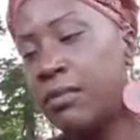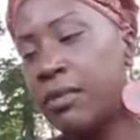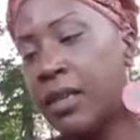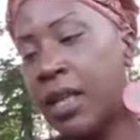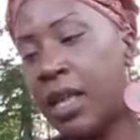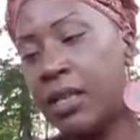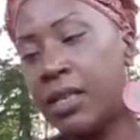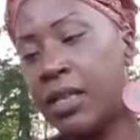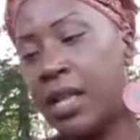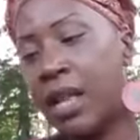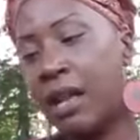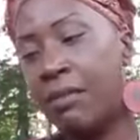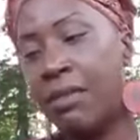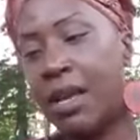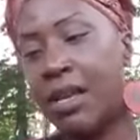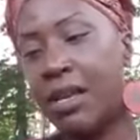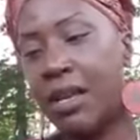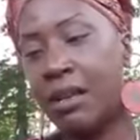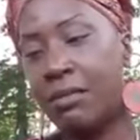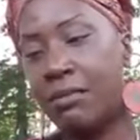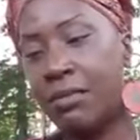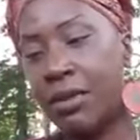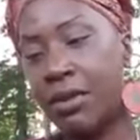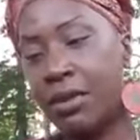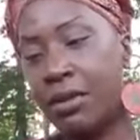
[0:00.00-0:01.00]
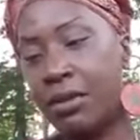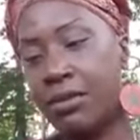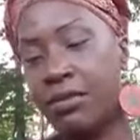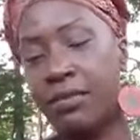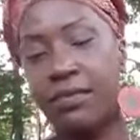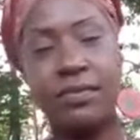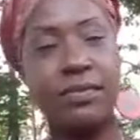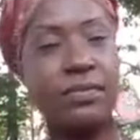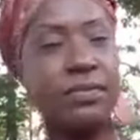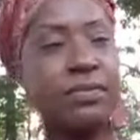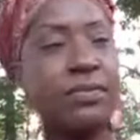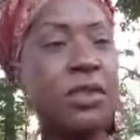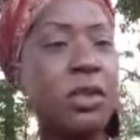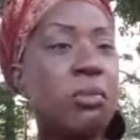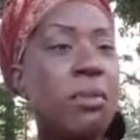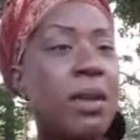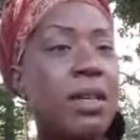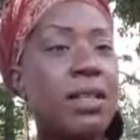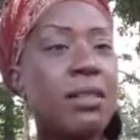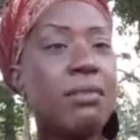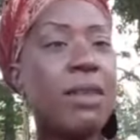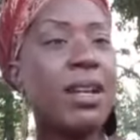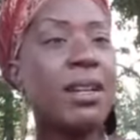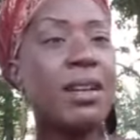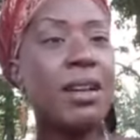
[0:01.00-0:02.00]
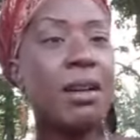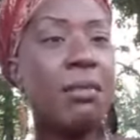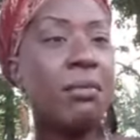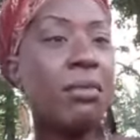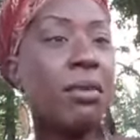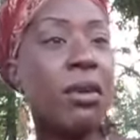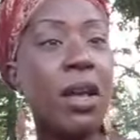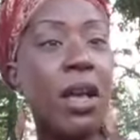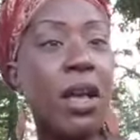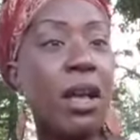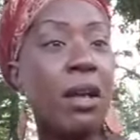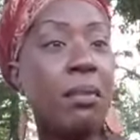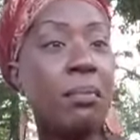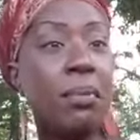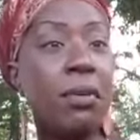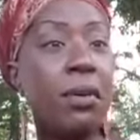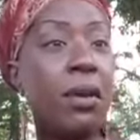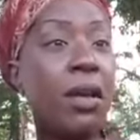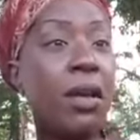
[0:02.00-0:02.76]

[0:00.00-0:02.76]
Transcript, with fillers: that's not my number. You messed my number up,